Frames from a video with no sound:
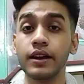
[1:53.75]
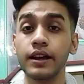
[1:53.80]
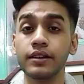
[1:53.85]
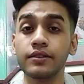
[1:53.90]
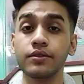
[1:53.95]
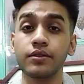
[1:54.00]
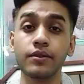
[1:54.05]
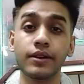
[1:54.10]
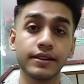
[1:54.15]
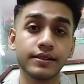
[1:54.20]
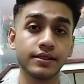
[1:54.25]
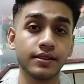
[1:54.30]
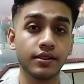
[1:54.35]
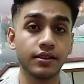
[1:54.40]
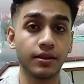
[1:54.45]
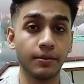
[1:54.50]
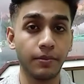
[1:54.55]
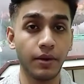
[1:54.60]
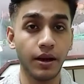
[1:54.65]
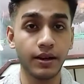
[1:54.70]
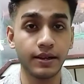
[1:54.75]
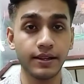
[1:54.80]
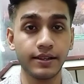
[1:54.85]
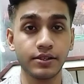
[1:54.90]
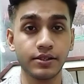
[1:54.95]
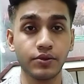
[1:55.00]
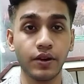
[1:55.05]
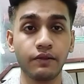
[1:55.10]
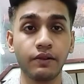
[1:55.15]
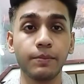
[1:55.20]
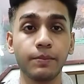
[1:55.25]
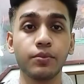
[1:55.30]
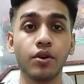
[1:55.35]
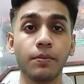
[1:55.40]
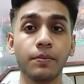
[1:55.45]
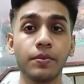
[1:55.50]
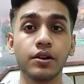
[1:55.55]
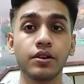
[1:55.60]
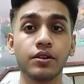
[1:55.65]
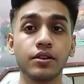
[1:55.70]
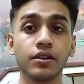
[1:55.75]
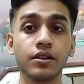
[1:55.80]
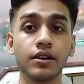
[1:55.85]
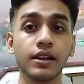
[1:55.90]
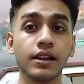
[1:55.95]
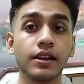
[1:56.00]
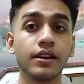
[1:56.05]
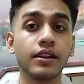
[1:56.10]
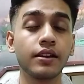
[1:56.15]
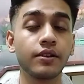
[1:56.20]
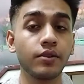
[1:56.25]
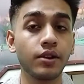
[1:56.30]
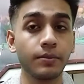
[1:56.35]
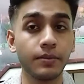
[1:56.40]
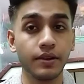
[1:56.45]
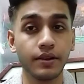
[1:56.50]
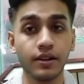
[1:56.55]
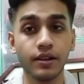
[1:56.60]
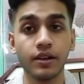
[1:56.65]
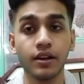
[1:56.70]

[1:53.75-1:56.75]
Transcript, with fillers: and directs the parties to have a proper written legal agreement.